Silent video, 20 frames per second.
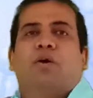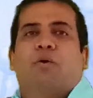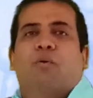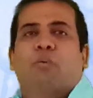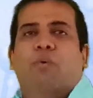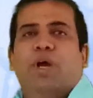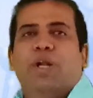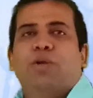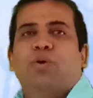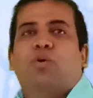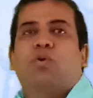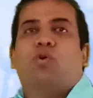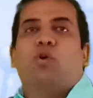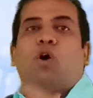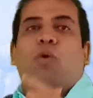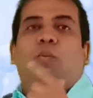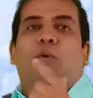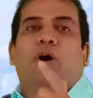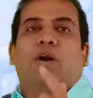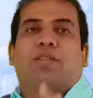When you
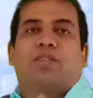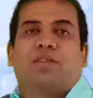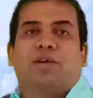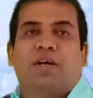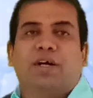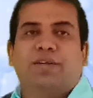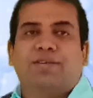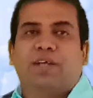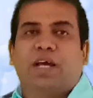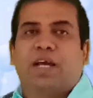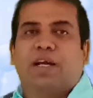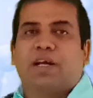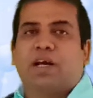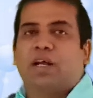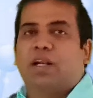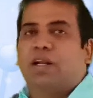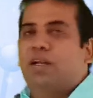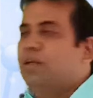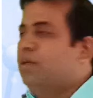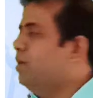go for third
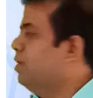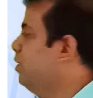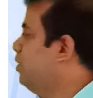cycle,